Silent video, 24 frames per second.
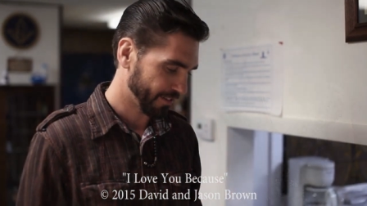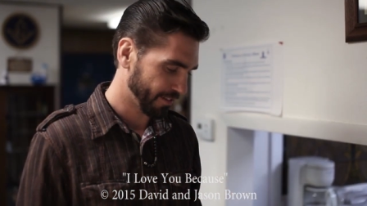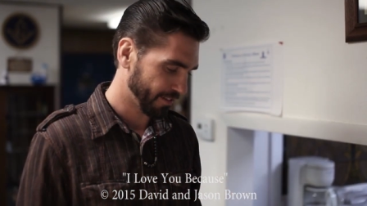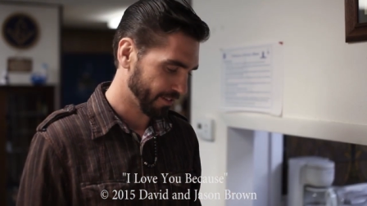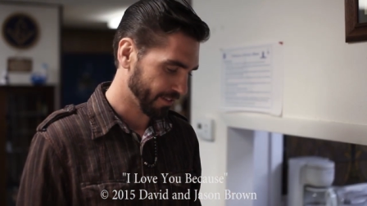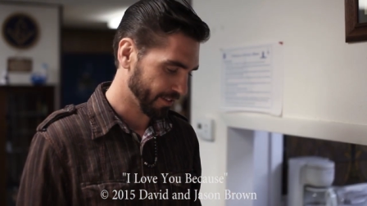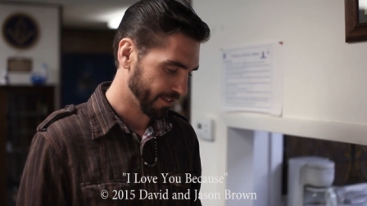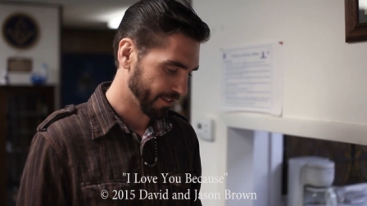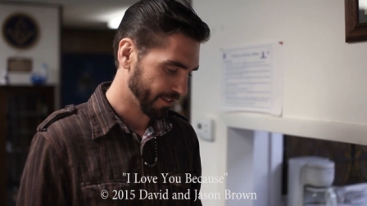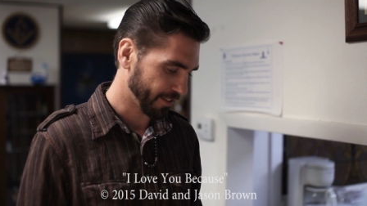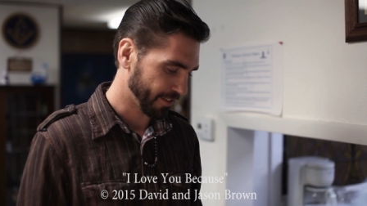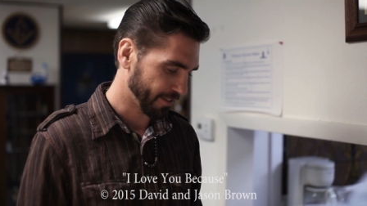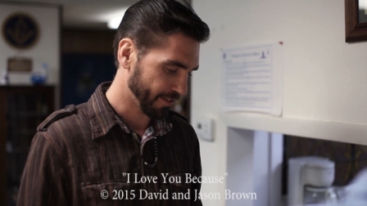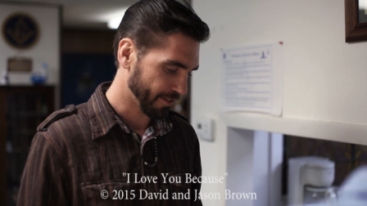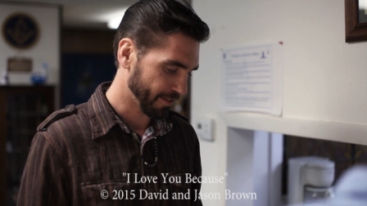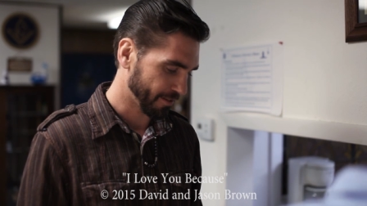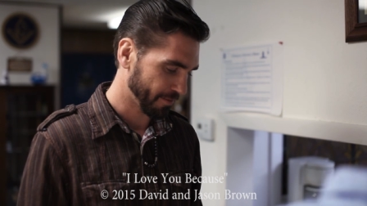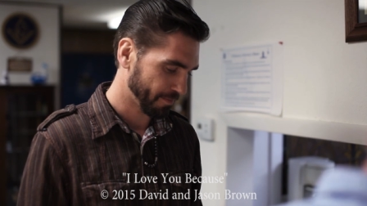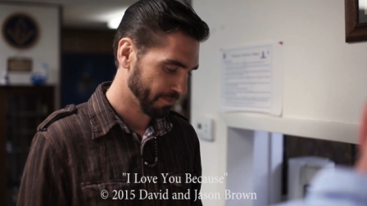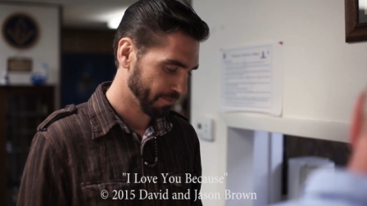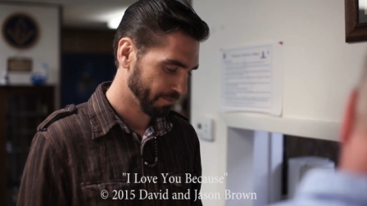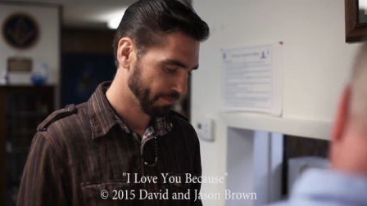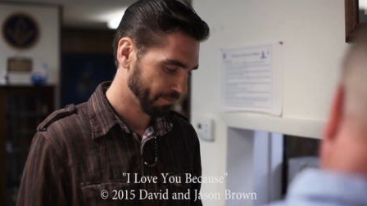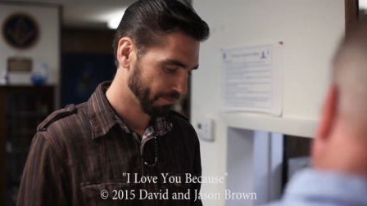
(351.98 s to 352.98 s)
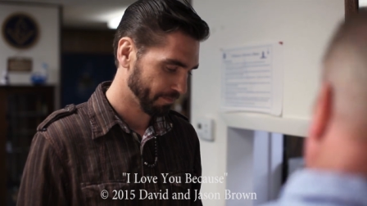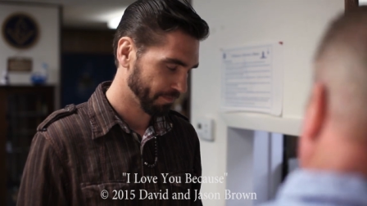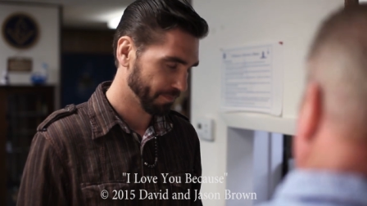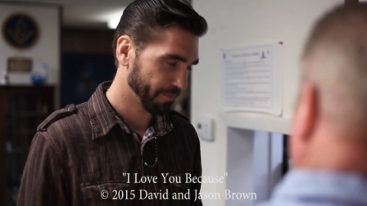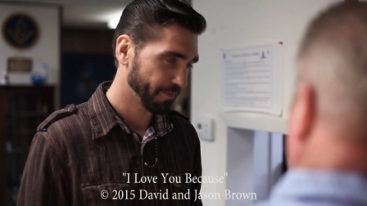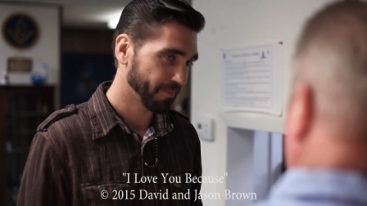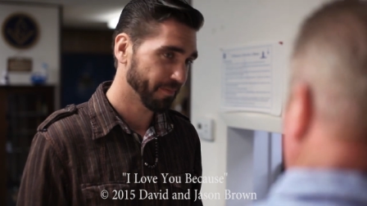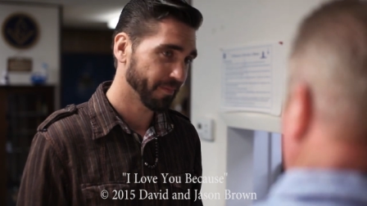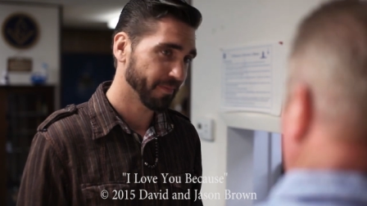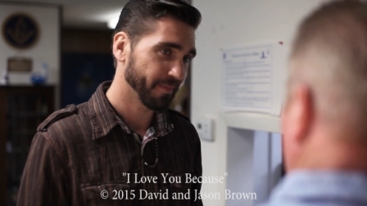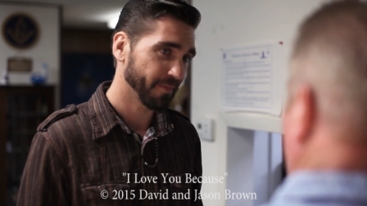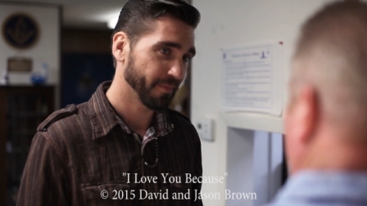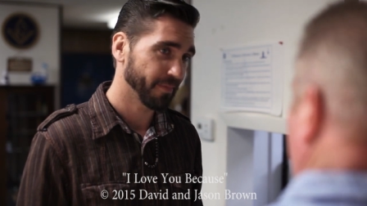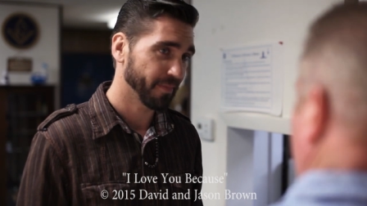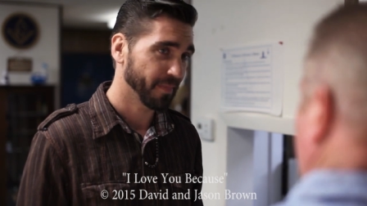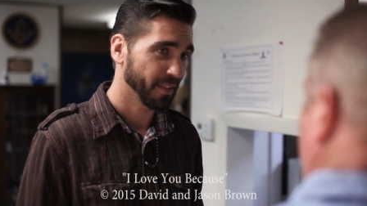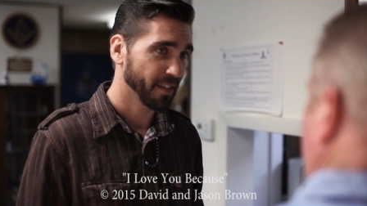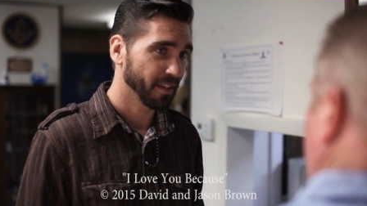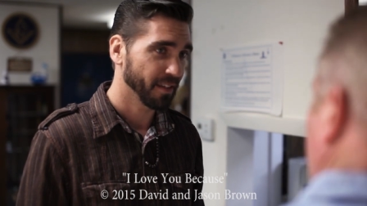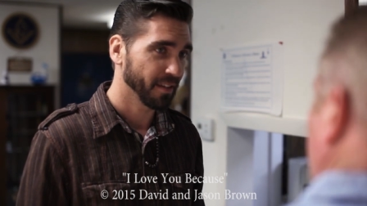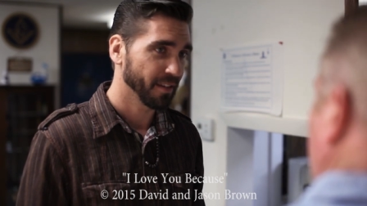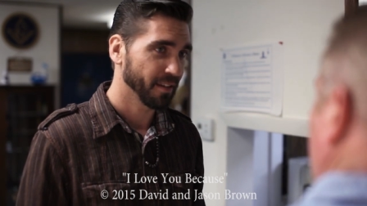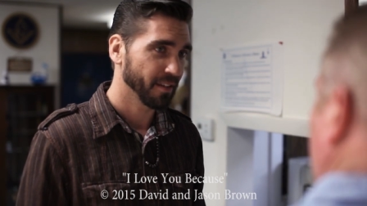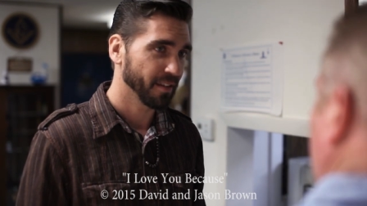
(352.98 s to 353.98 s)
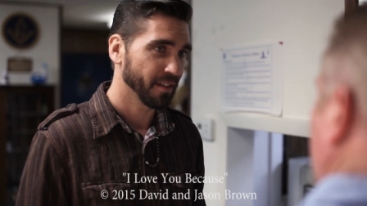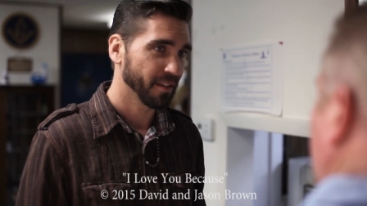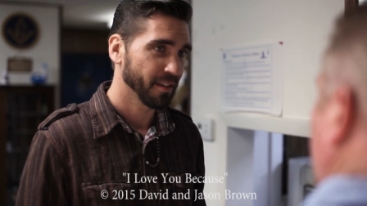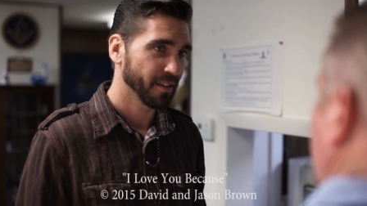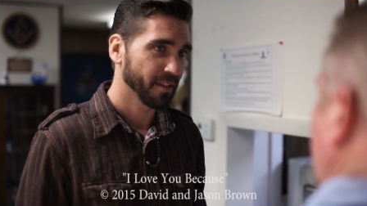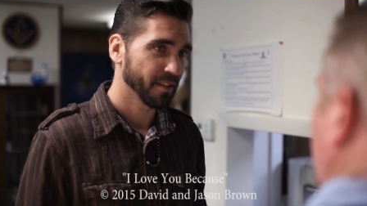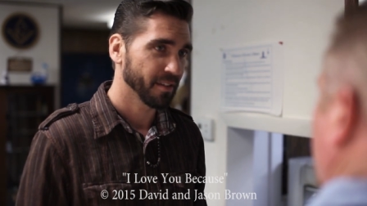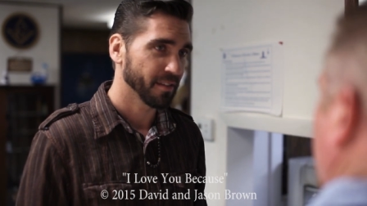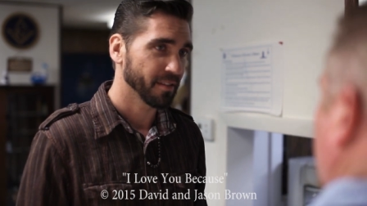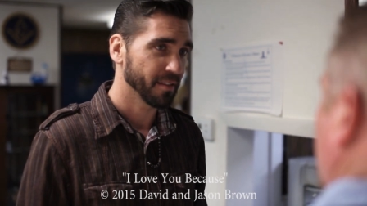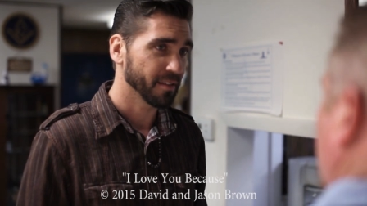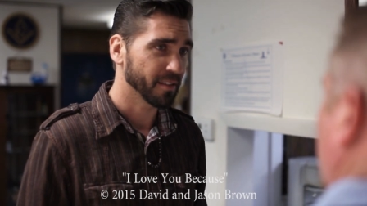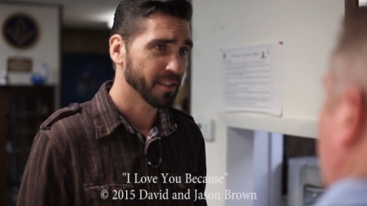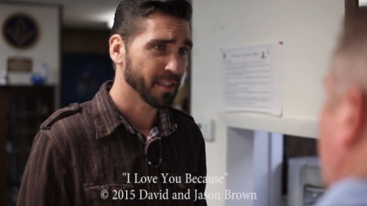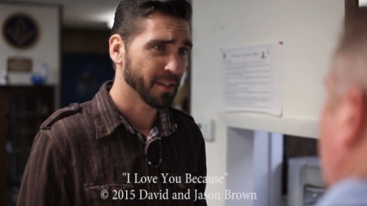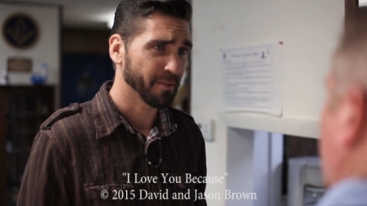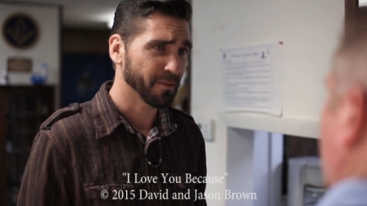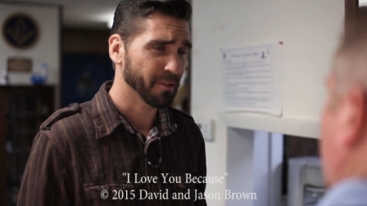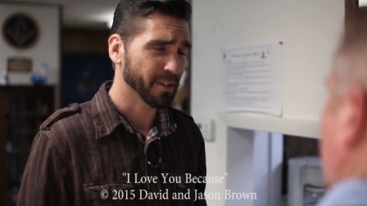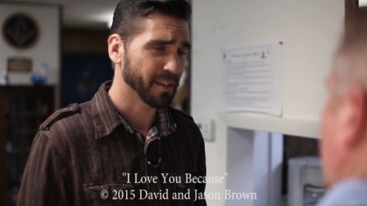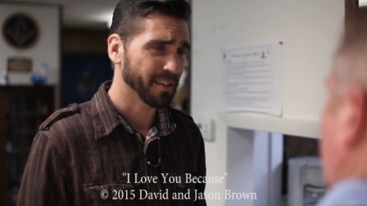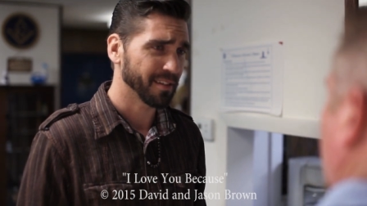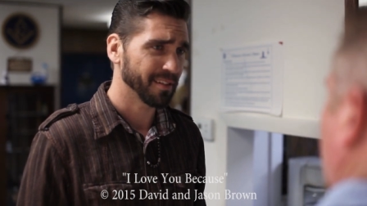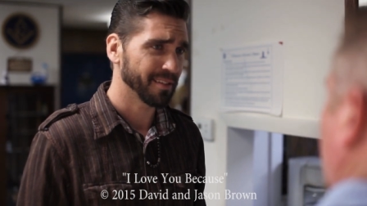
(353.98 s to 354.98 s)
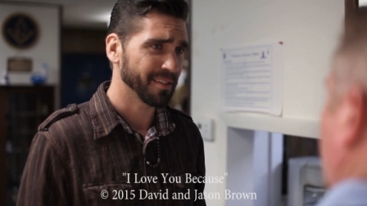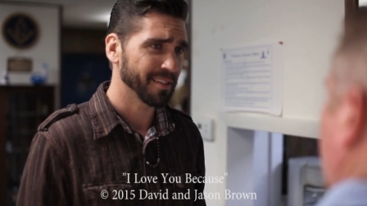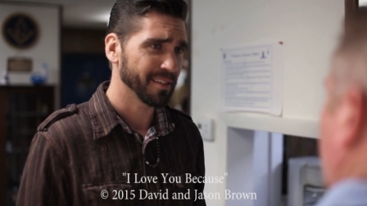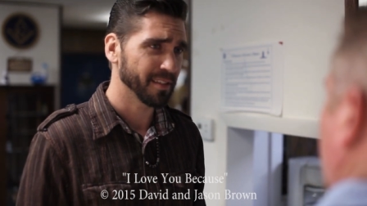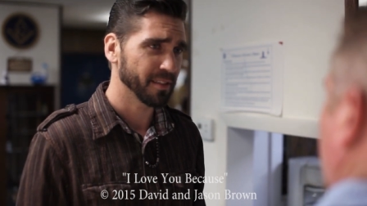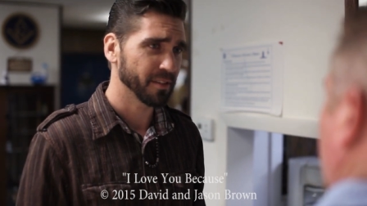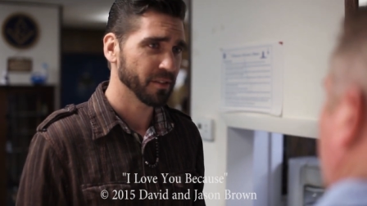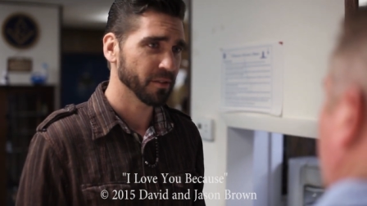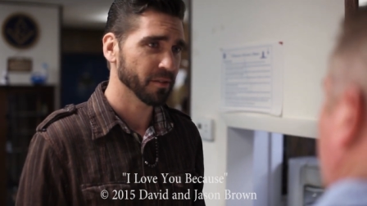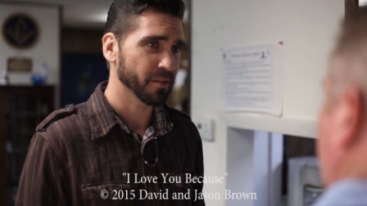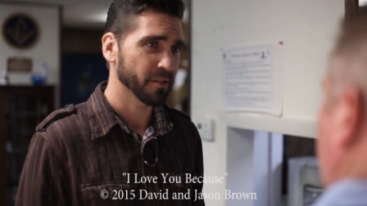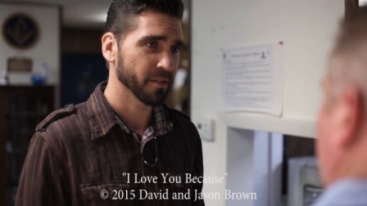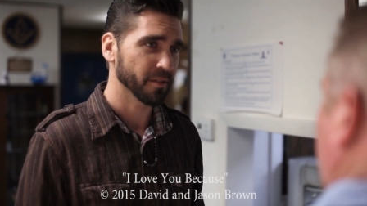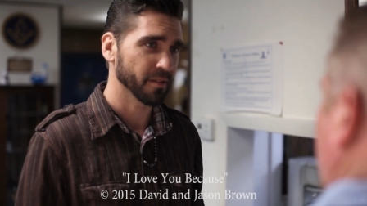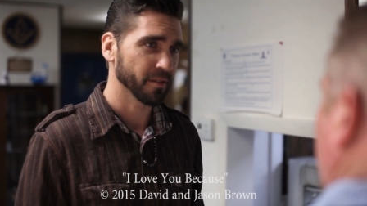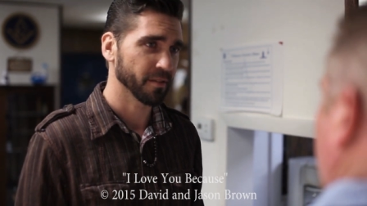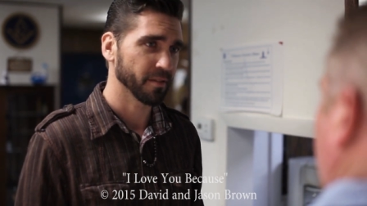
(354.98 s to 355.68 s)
Does it, um, does it ever get any easier?